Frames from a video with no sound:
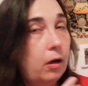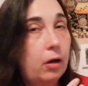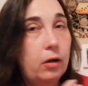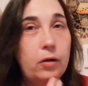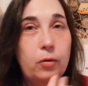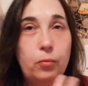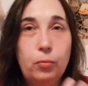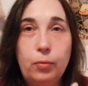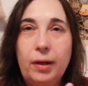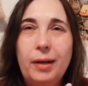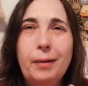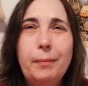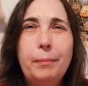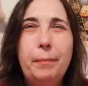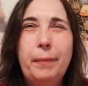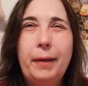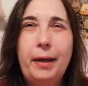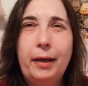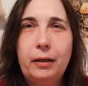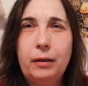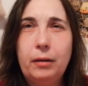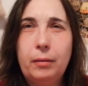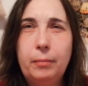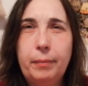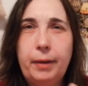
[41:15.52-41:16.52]
on a red
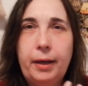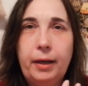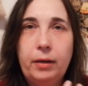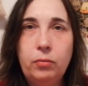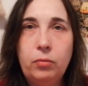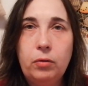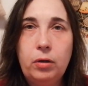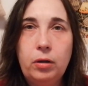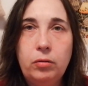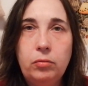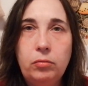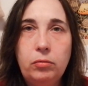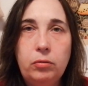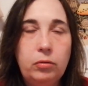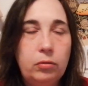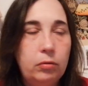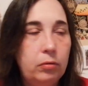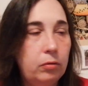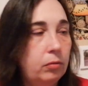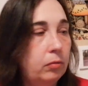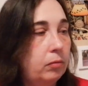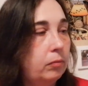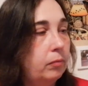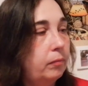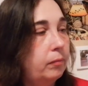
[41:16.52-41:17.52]
back background.
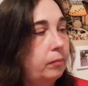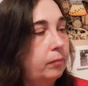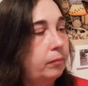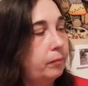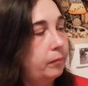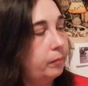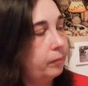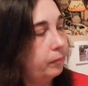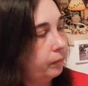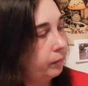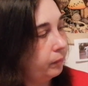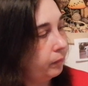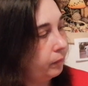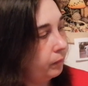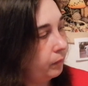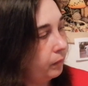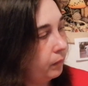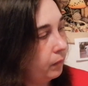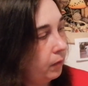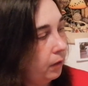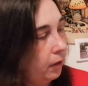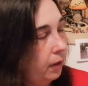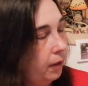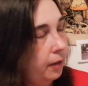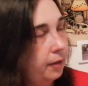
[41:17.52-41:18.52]

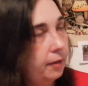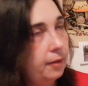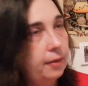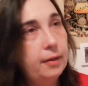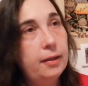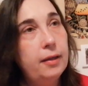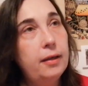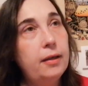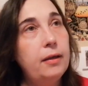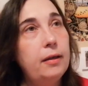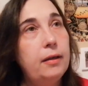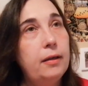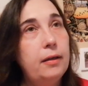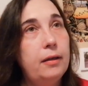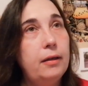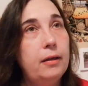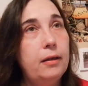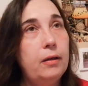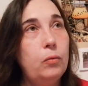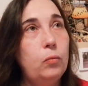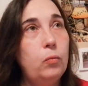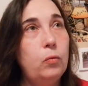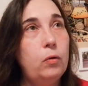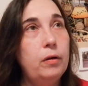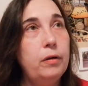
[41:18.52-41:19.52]
I think
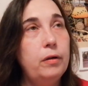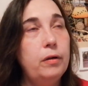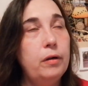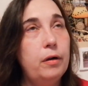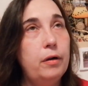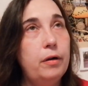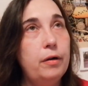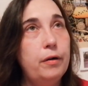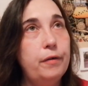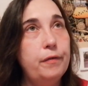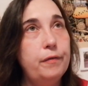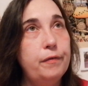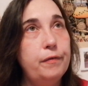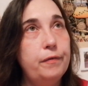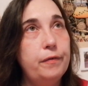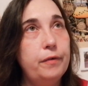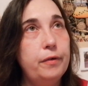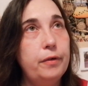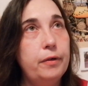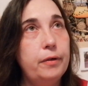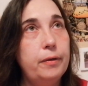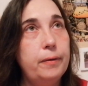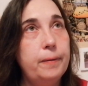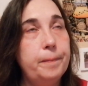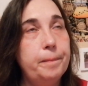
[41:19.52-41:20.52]
uh, one of
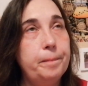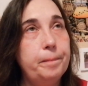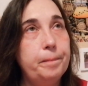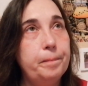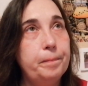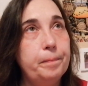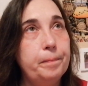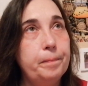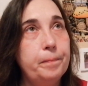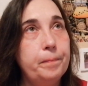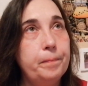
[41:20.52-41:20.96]
um,